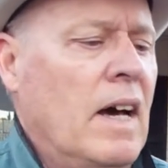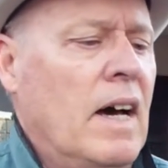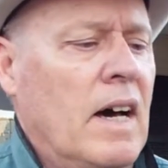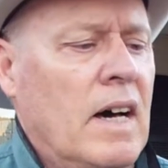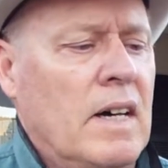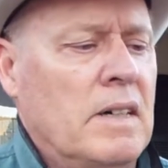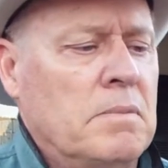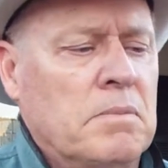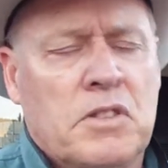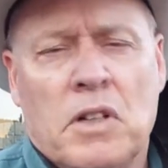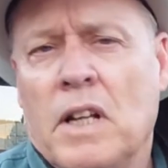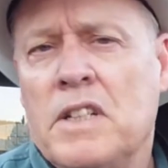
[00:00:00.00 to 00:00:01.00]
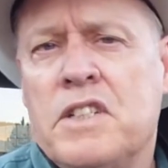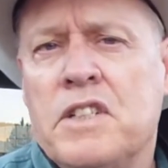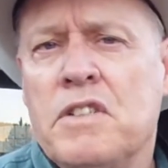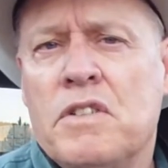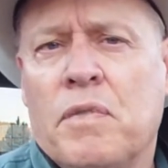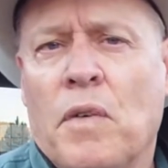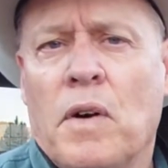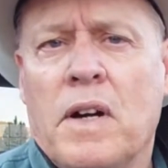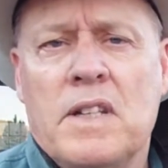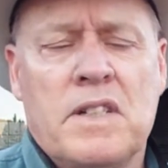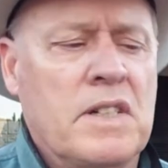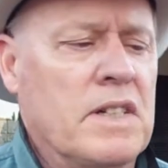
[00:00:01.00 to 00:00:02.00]
So let's use
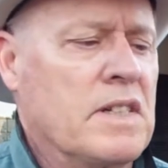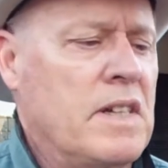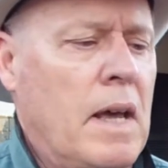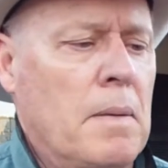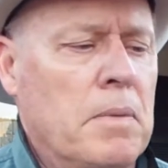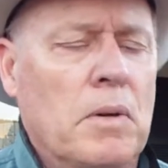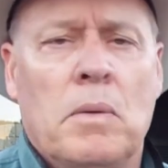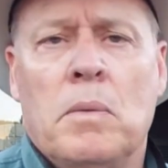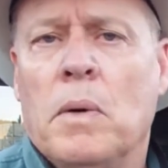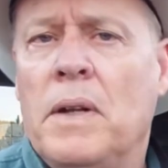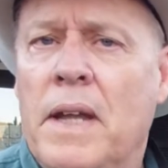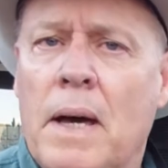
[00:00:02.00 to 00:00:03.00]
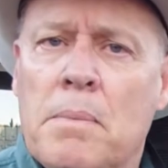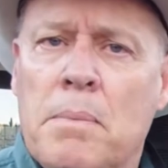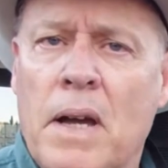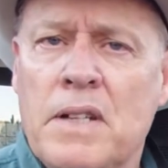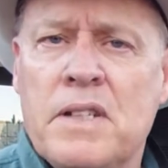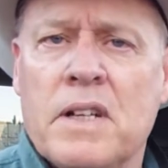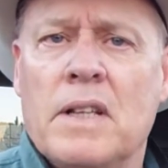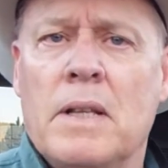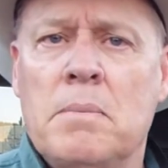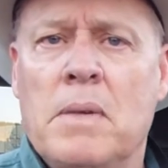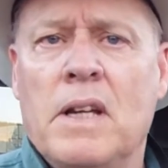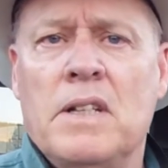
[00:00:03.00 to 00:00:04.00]
40 as an example. What that
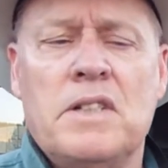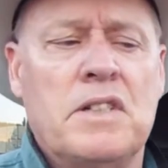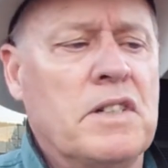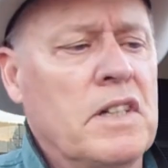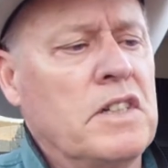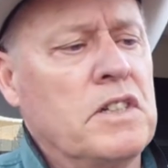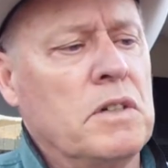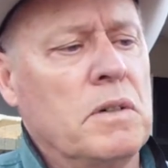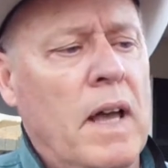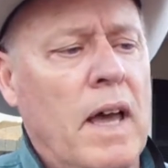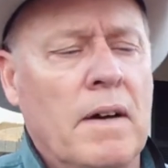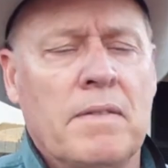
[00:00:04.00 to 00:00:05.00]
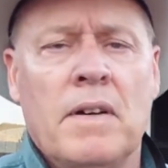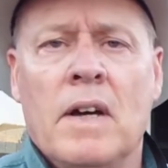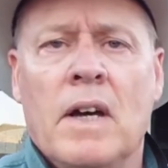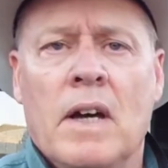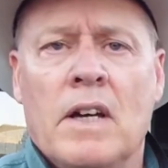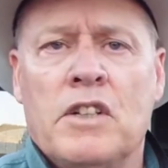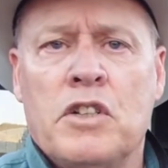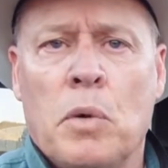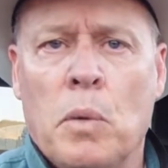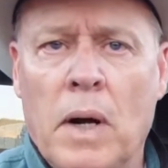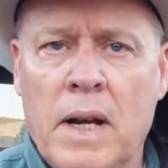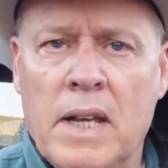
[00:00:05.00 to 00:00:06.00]
basically means is that you have
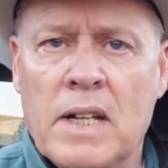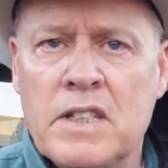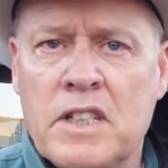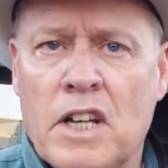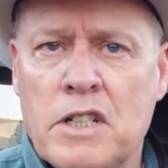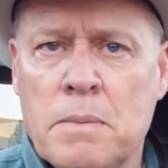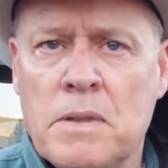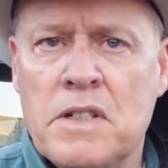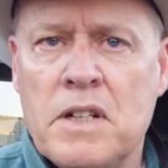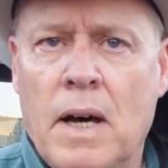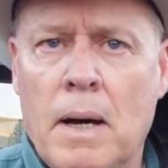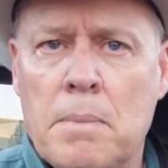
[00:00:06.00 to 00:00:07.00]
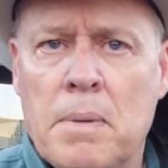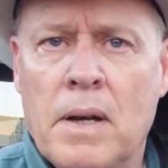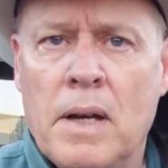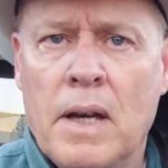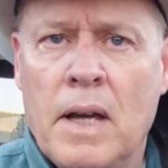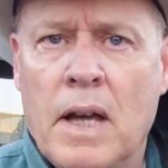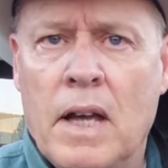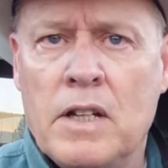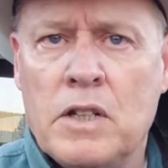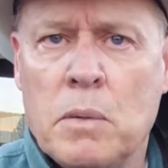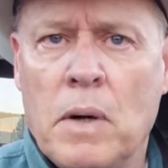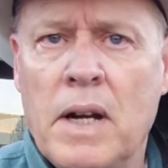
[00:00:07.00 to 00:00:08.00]
20 adjustments up
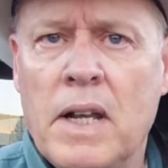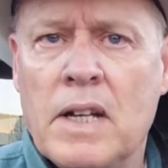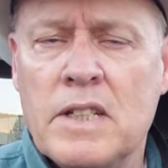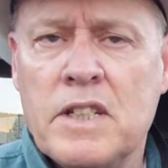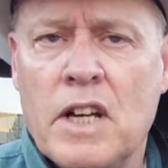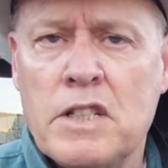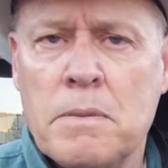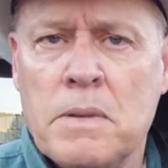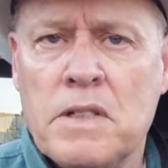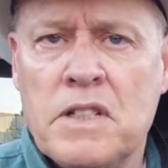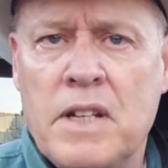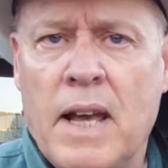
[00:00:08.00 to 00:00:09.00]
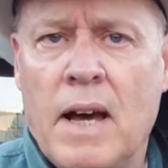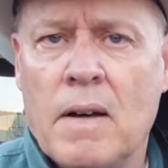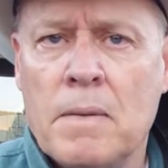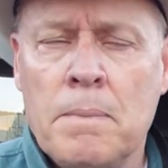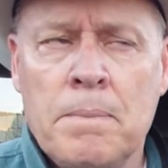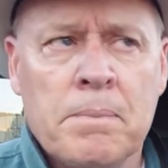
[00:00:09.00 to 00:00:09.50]
and 20 adjustments down.